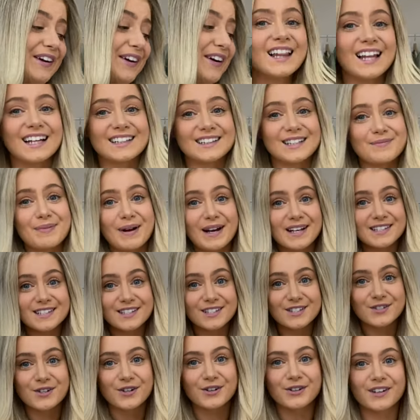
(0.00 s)
Like, the pest
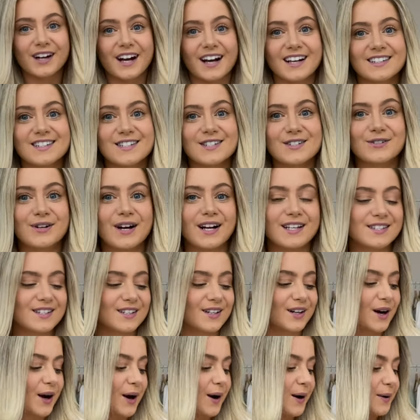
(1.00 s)
control guy still
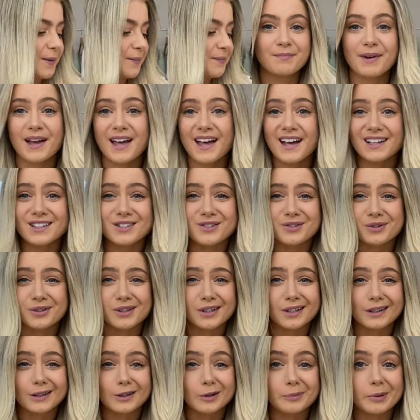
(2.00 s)
hasn't come. My hair's looking
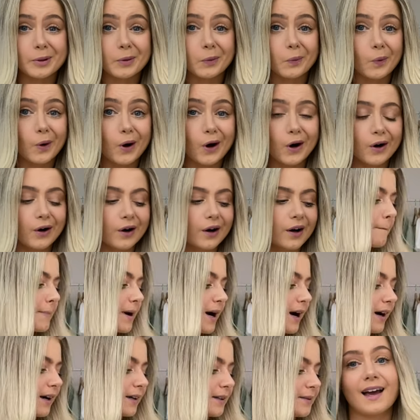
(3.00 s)
a little bit wonk,
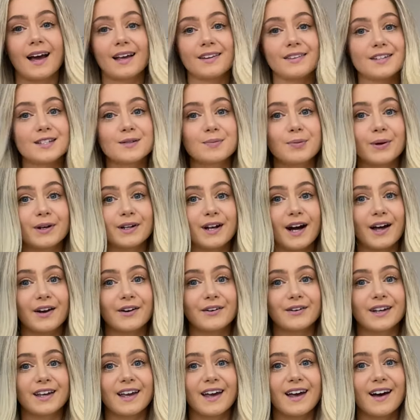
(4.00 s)
but at this point I
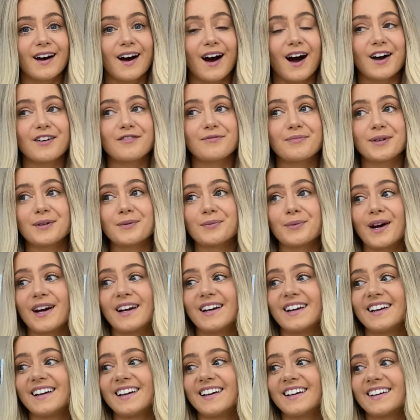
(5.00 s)
don't care. I've been
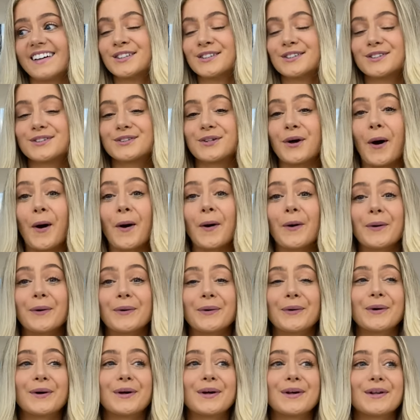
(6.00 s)
waiting
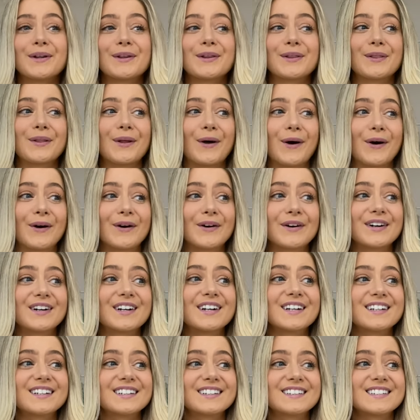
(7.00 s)
so
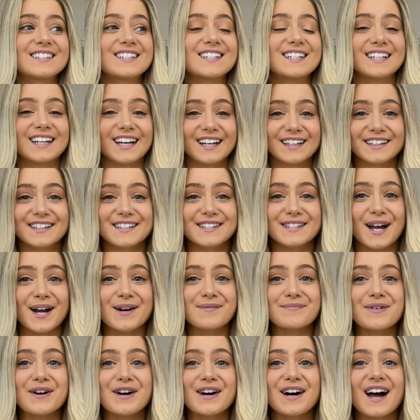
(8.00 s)
long to get this
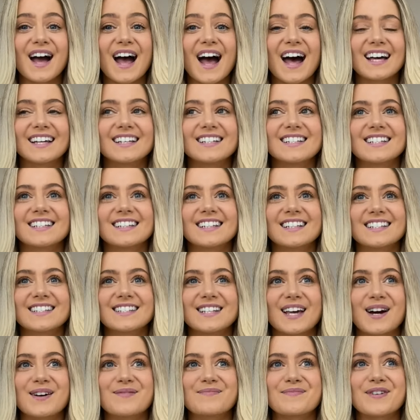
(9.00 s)
camera, and this
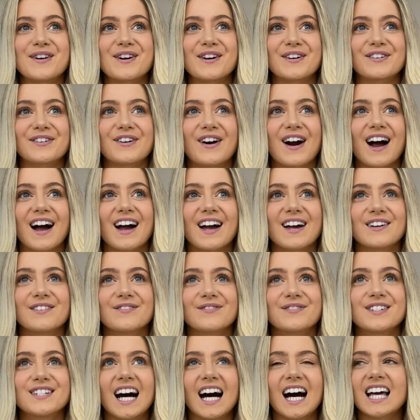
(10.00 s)
camera
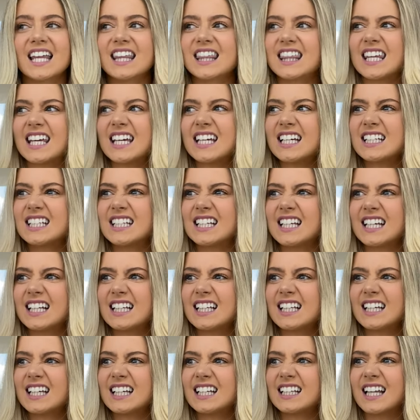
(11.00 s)
arrived I think
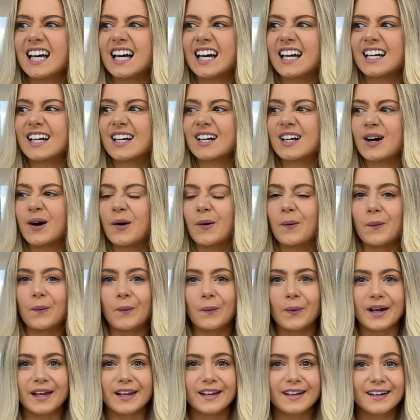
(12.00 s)
nearly like a
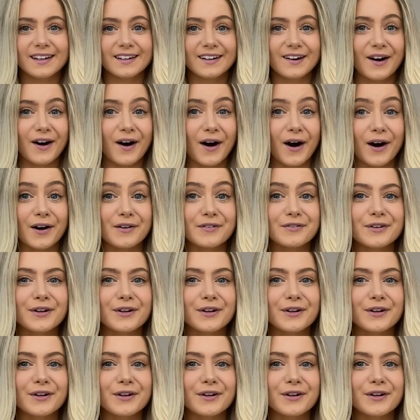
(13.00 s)
week and a half